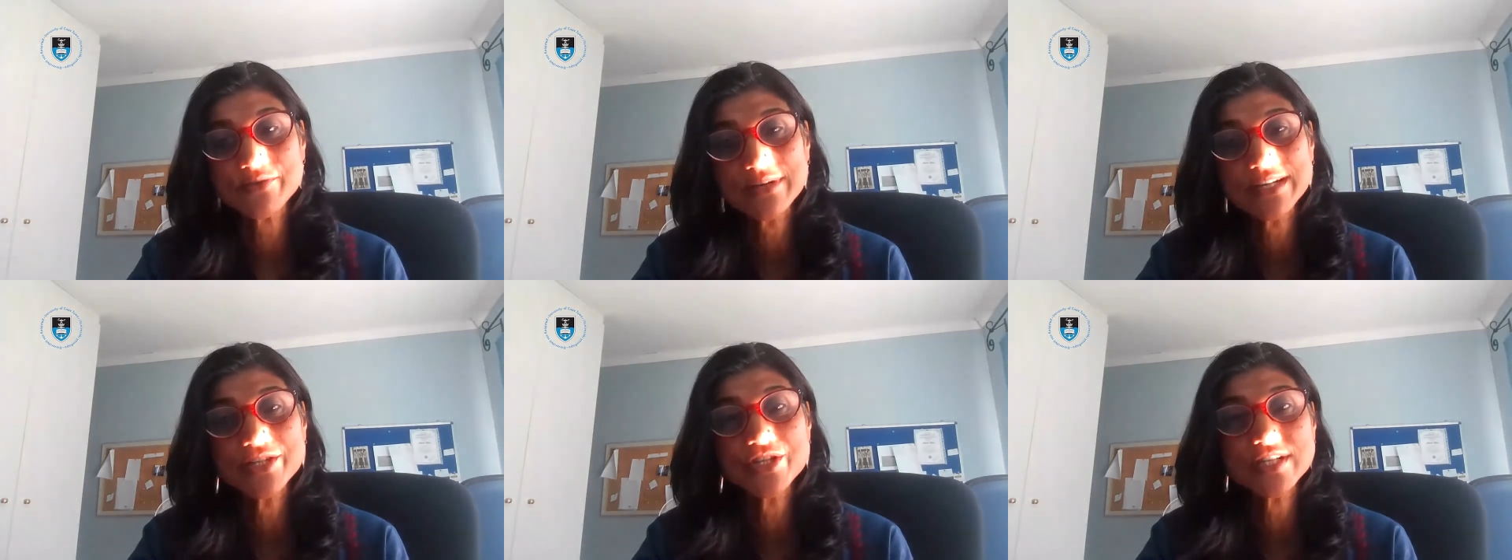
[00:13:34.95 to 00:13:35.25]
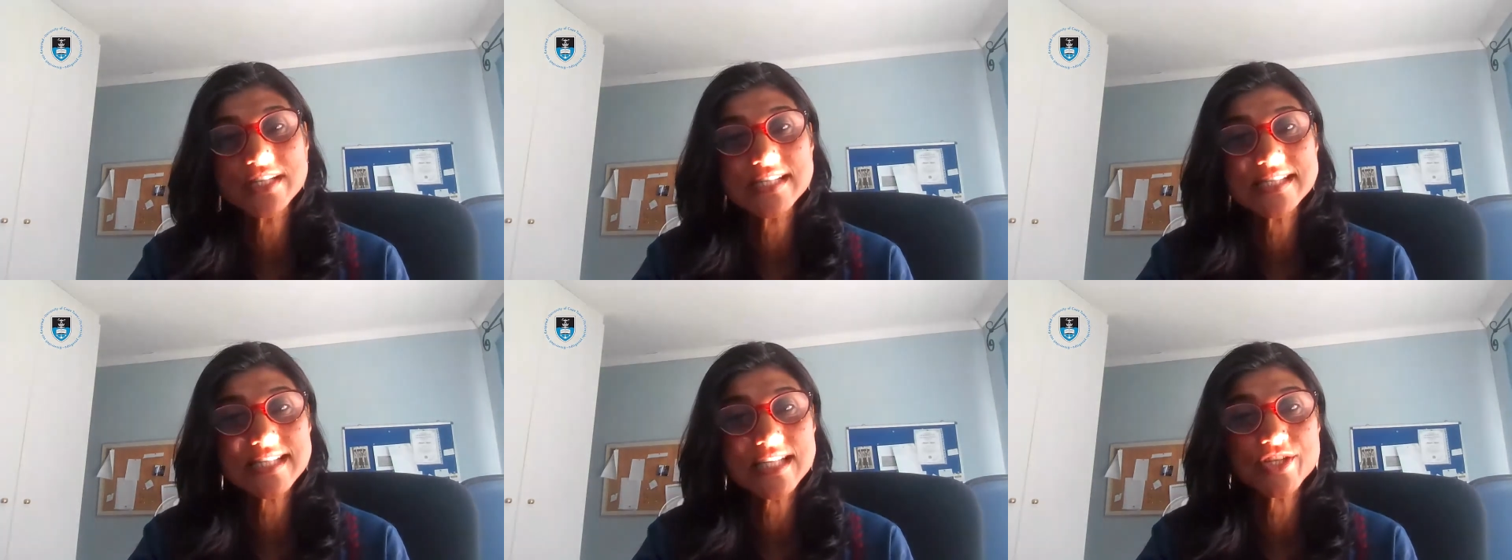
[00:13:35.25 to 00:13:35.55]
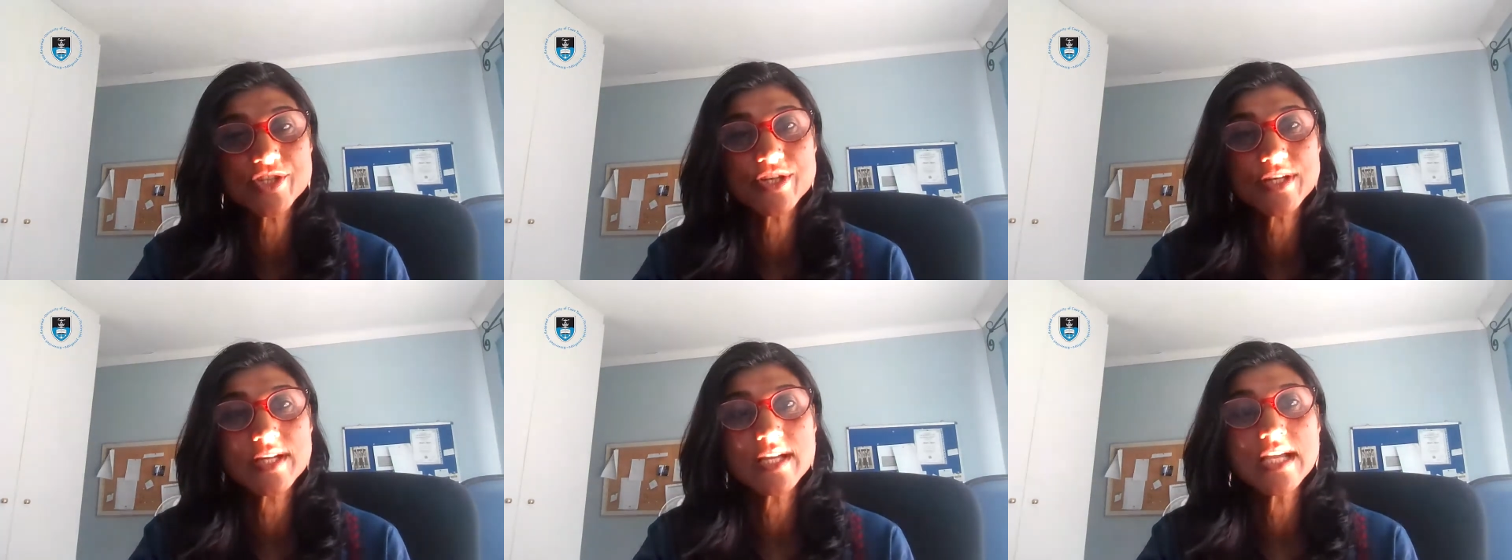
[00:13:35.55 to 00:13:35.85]
religion is
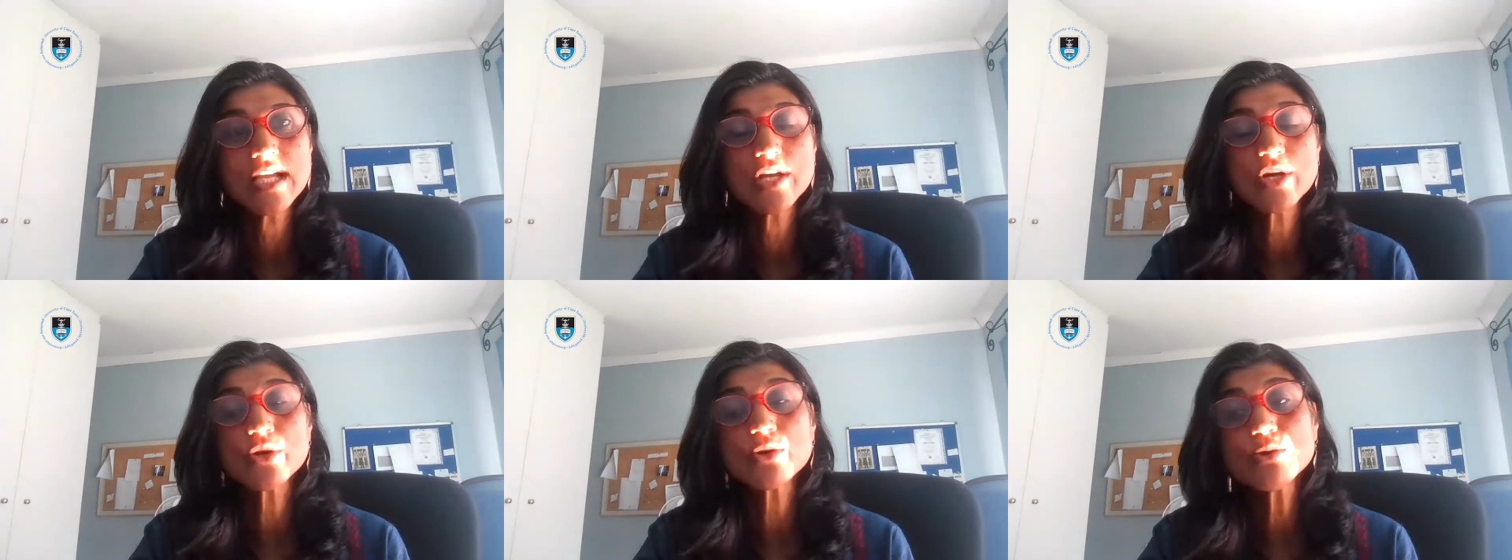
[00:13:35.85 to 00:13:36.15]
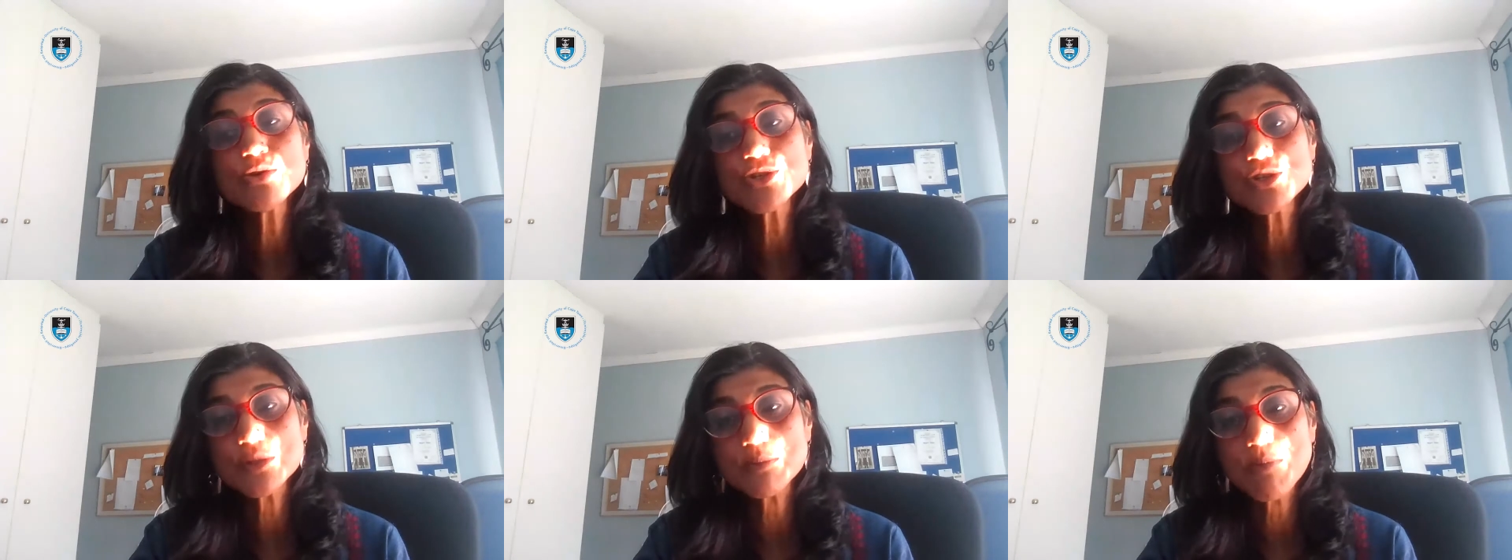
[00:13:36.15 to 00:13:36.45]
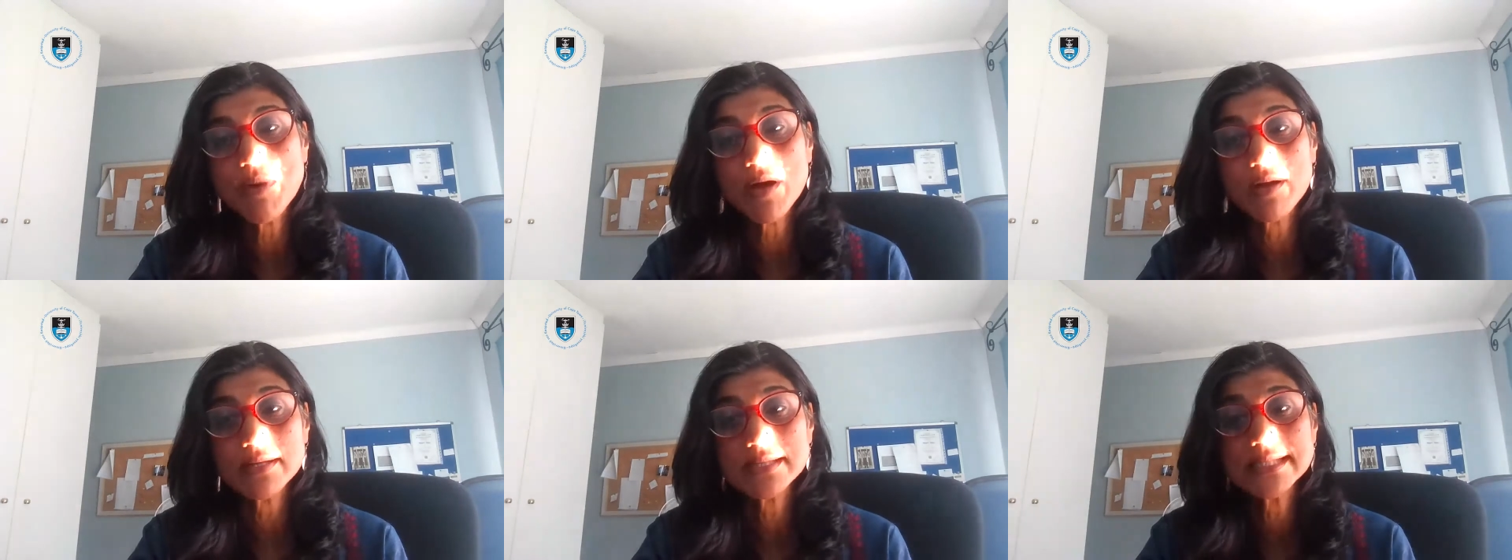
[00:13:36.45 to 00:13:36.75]
such a crucial
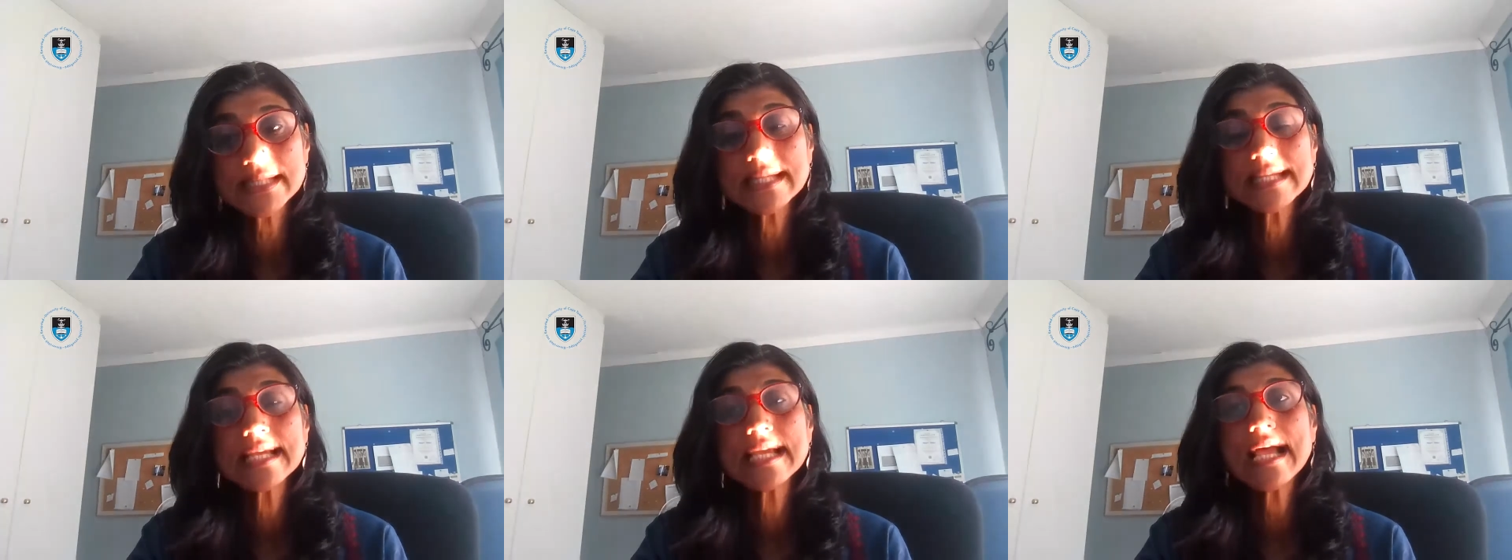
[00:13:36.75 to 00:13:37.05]
part